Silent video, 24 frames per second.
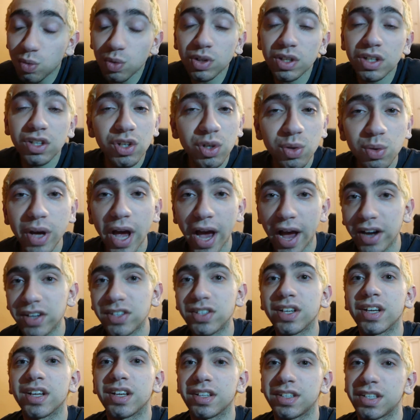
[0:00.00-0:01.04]
really do
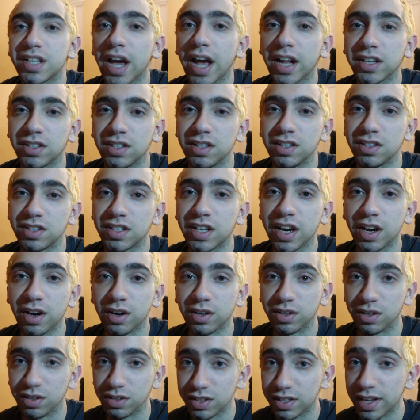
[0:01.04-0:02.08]
actually get attached to these
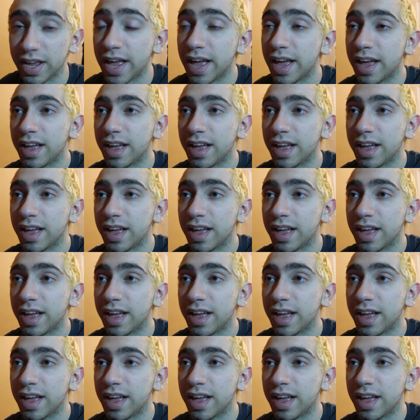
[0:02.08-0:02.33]
characters.